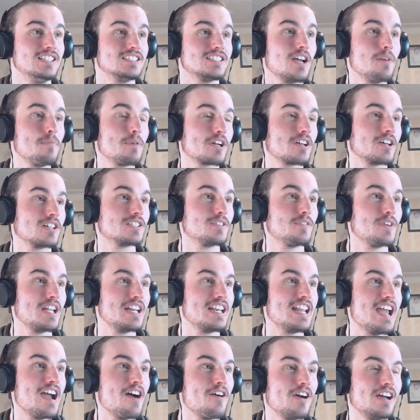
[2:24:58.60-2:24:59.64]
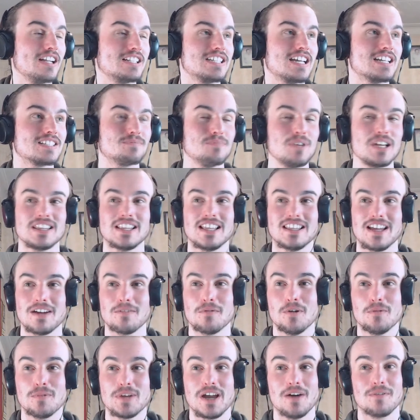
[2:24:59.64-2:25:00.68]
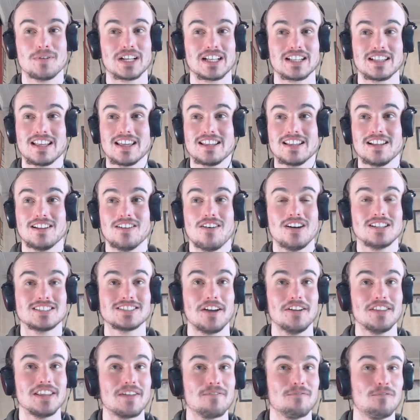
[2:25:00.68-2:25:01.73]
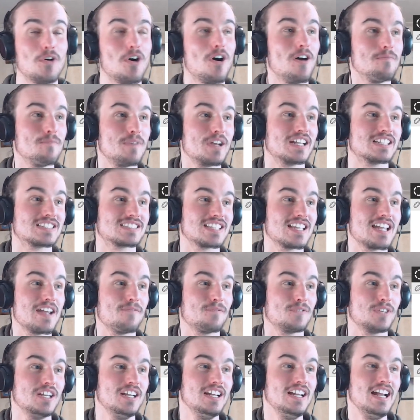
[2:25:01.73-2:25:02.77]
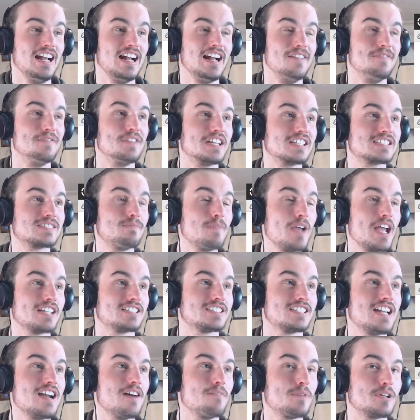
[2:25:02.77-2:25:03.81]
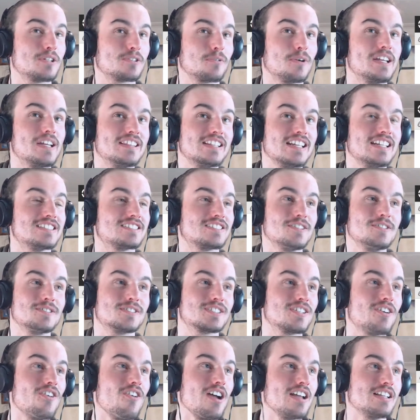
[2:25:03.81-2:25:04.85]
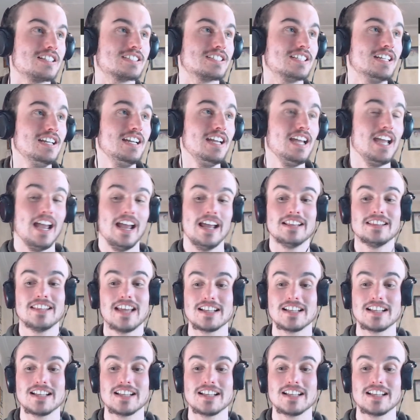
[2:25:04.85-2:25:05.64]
So because of it now, it does mean that they will be able to clear their lines. Only 5 minutes left in this match now between these two sides. And